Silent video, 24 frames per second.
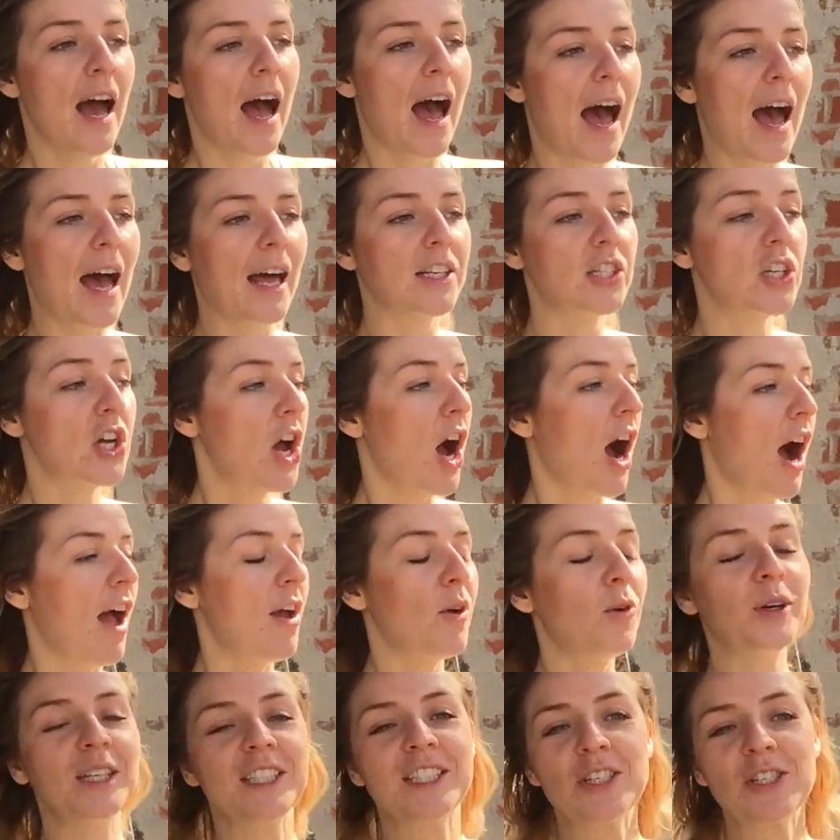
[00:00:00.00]
And I
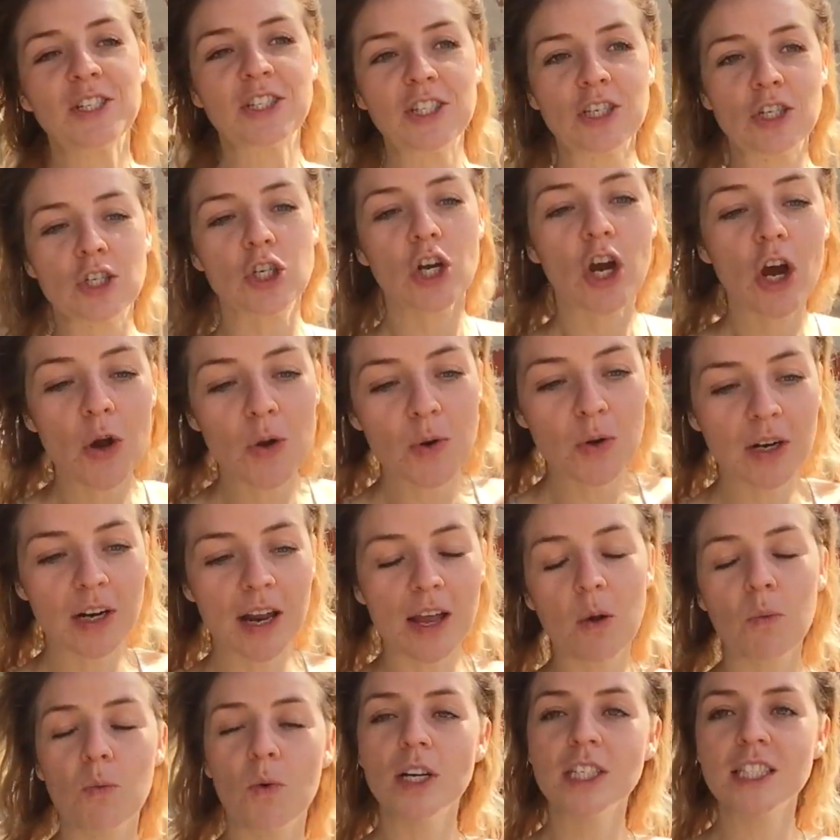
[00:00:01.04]
always used to joke,
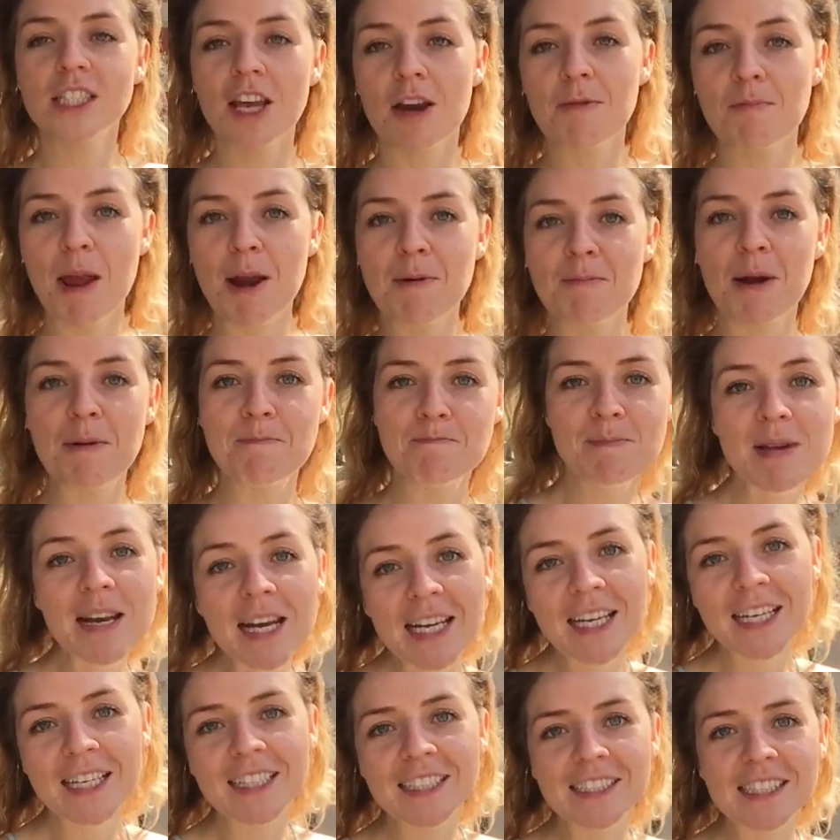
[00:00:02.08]
like, once I'd made my
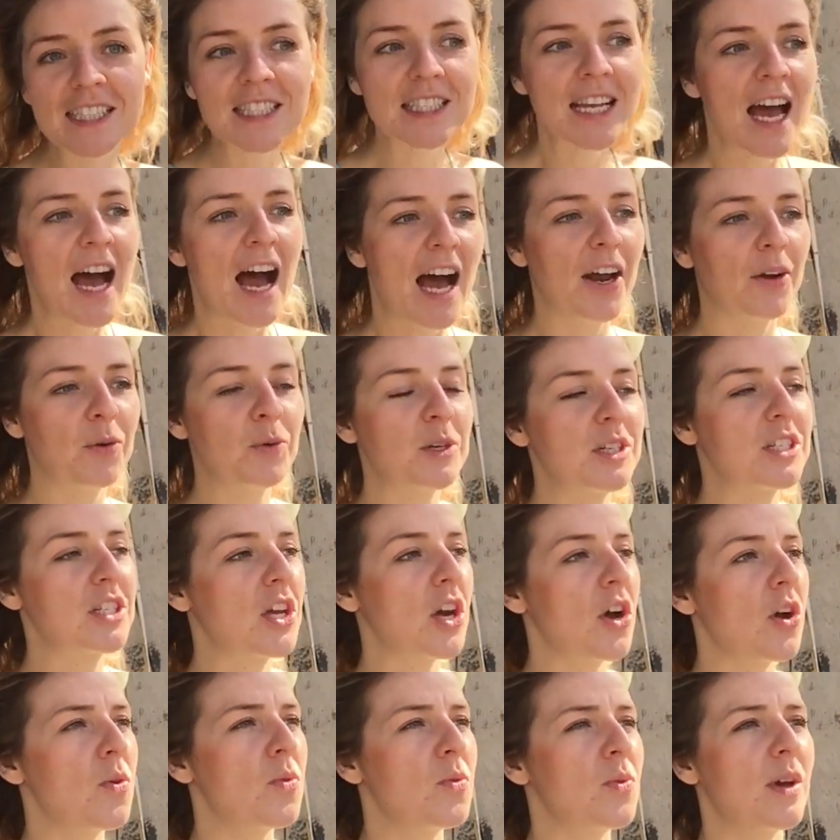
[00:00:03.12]
millions, I would
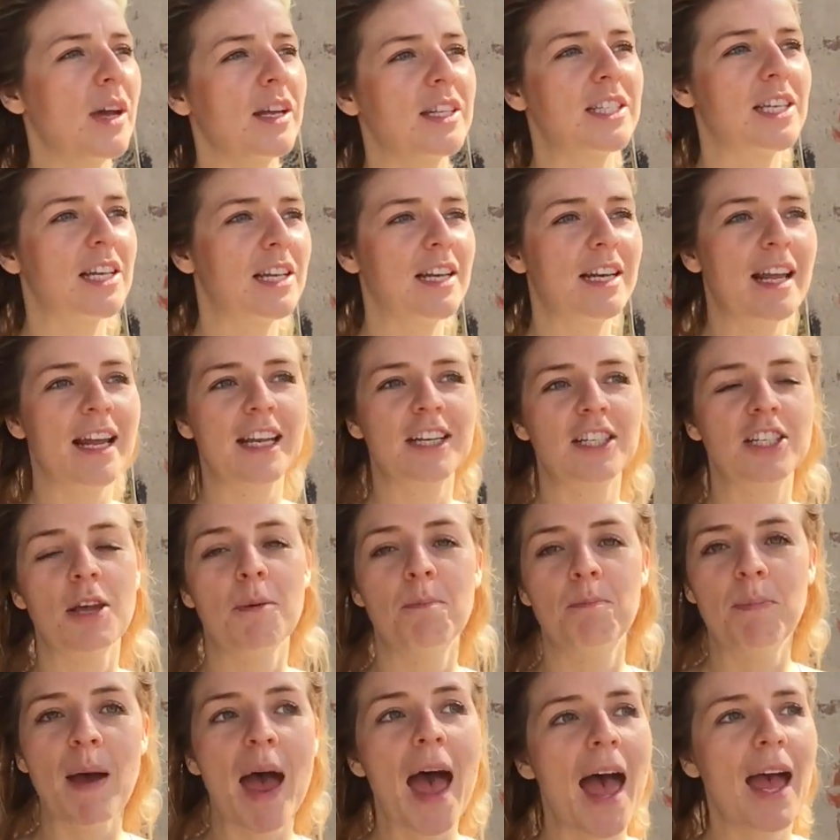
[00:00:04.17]
go to like
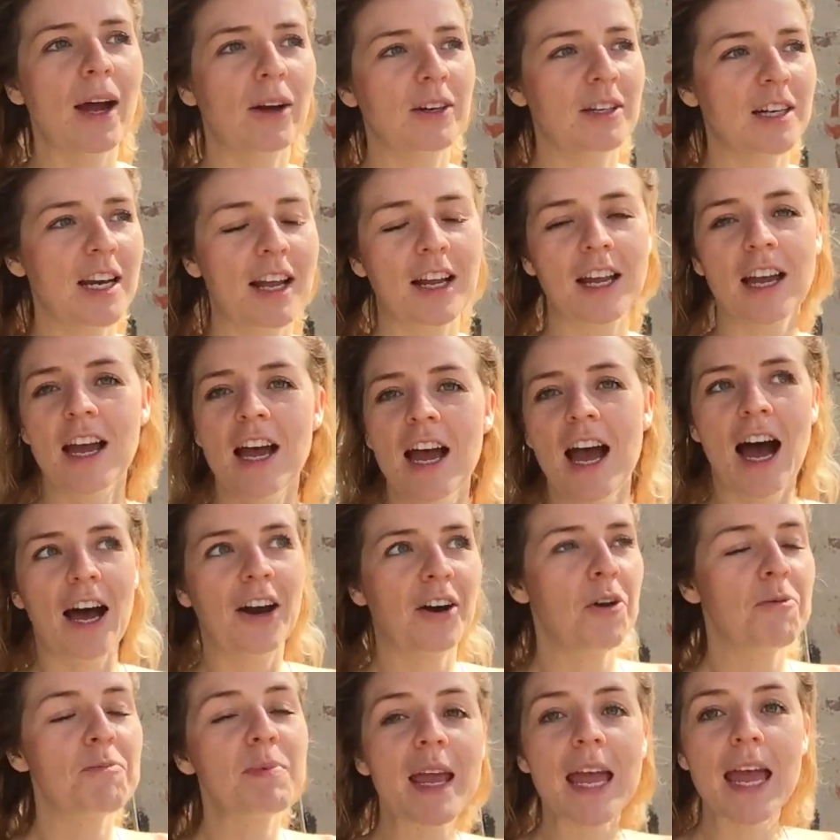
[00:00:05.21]
Tibet and, like, I
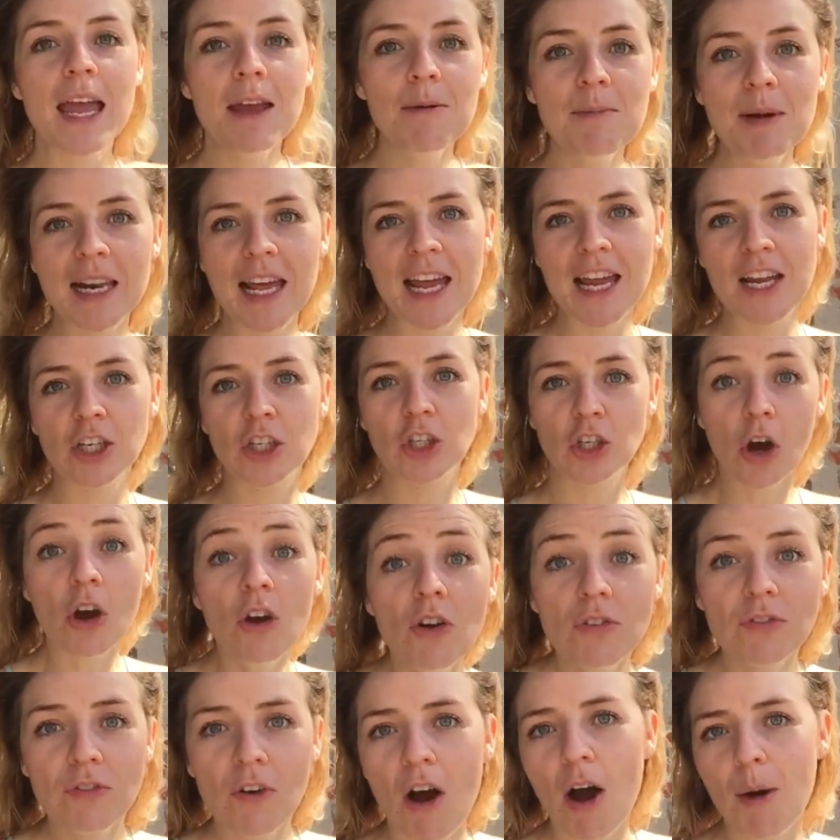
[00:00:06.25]
don't know, be a Himalayan
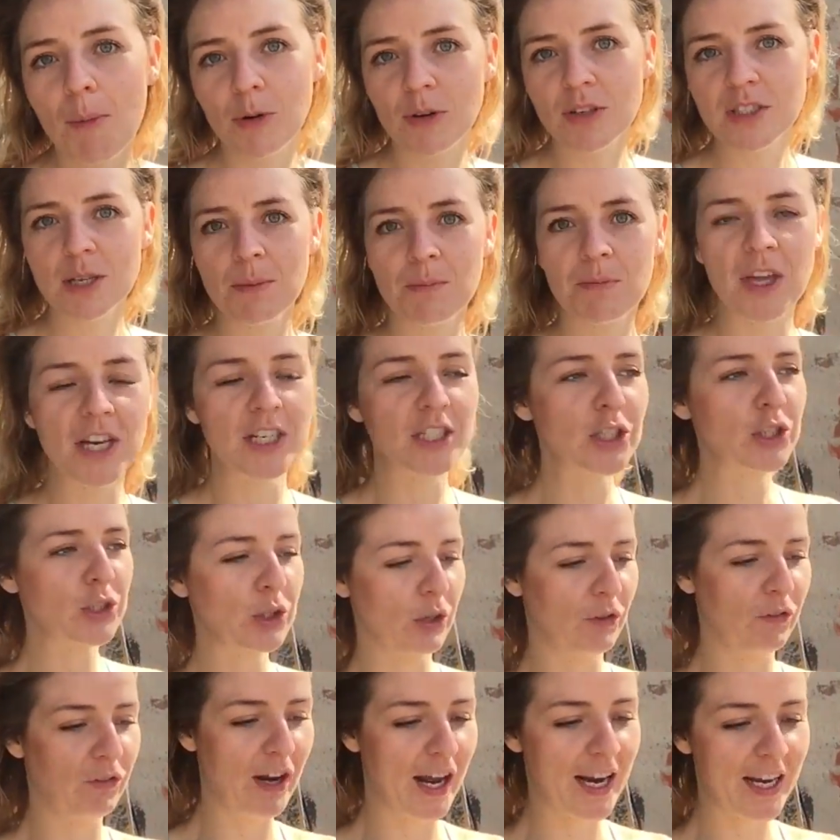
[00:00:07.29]
goat farmer or something to
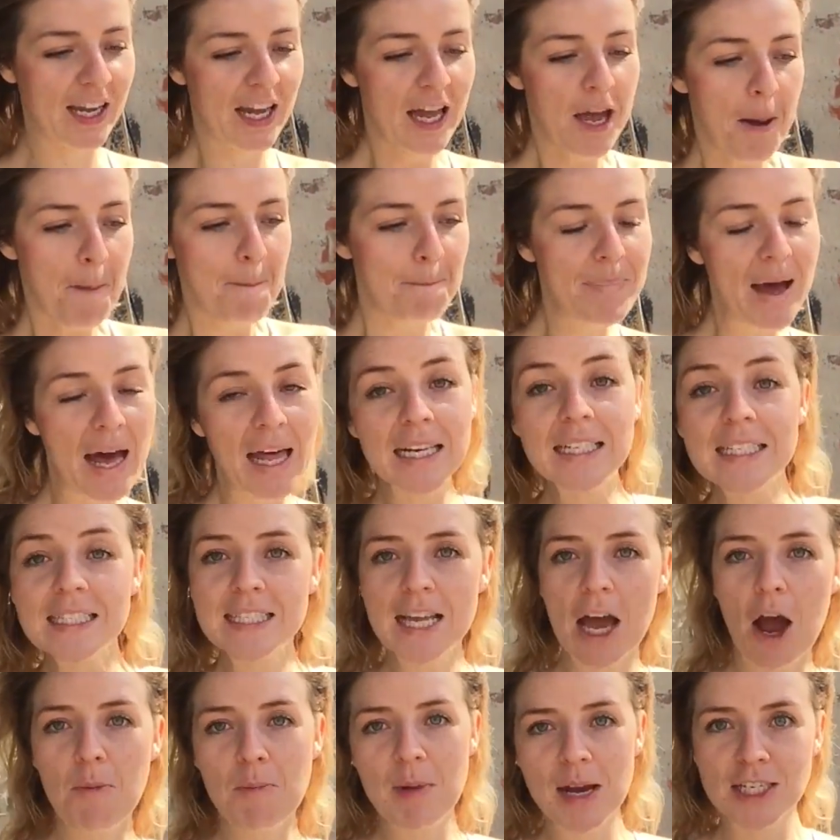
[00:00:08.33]
sort of like balance
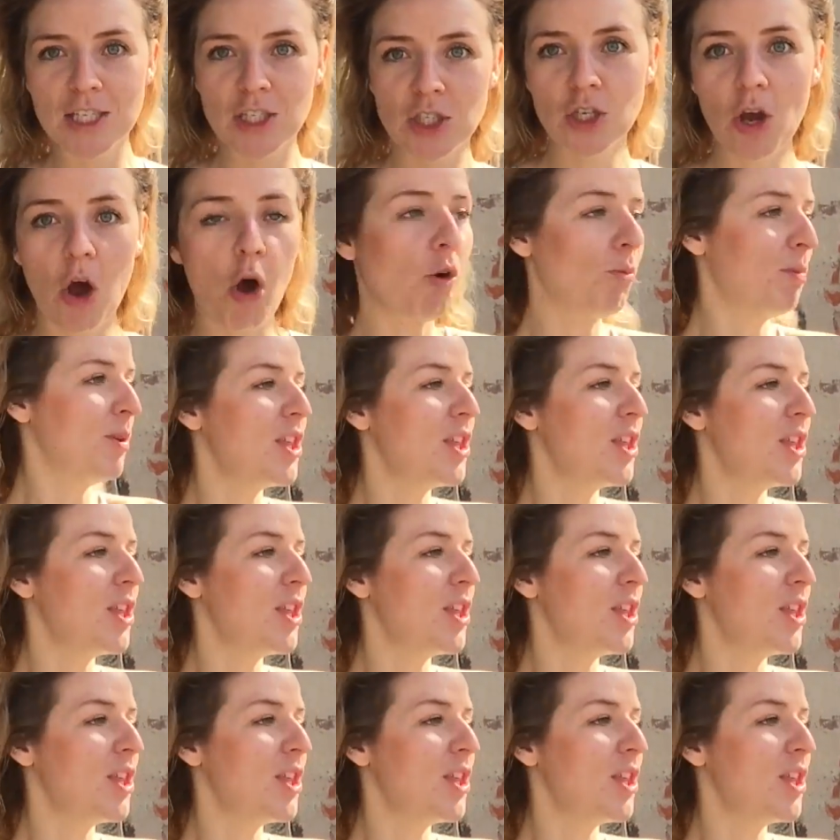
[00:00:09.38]
out my soul.